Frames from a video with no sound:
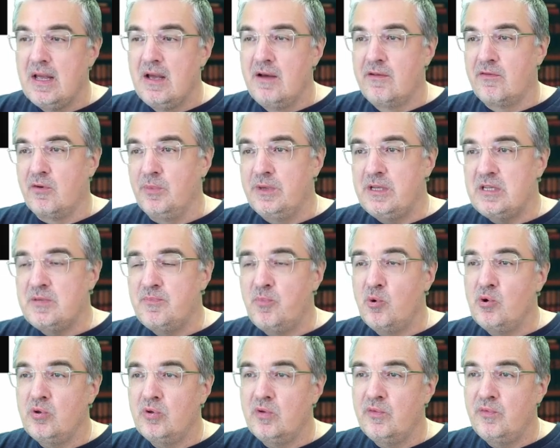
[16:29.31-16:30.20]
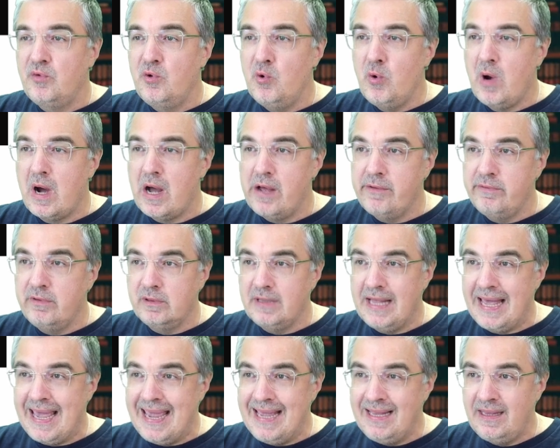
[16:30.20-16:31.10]
From this point of view, I
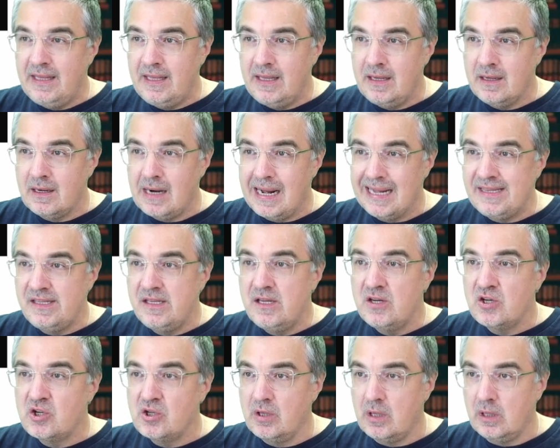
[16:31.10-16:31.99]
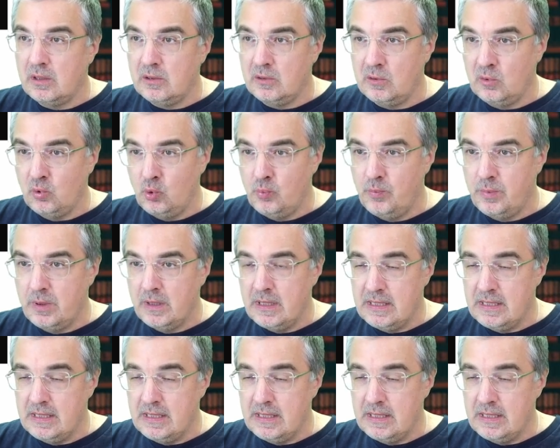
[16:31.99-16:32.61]
will add here additional loop.